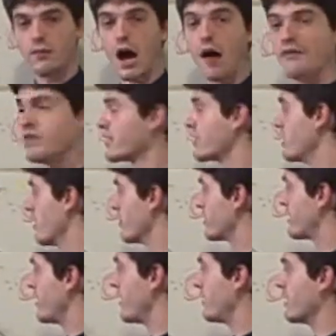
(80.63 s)
Obviously you don't
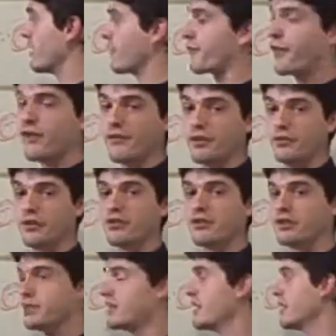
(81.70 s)
see anything in front of you, you're
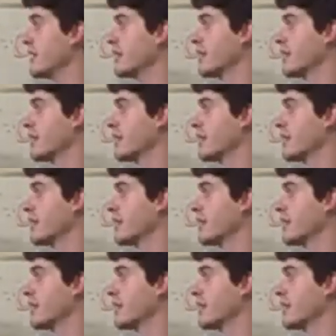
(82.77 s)
just seeing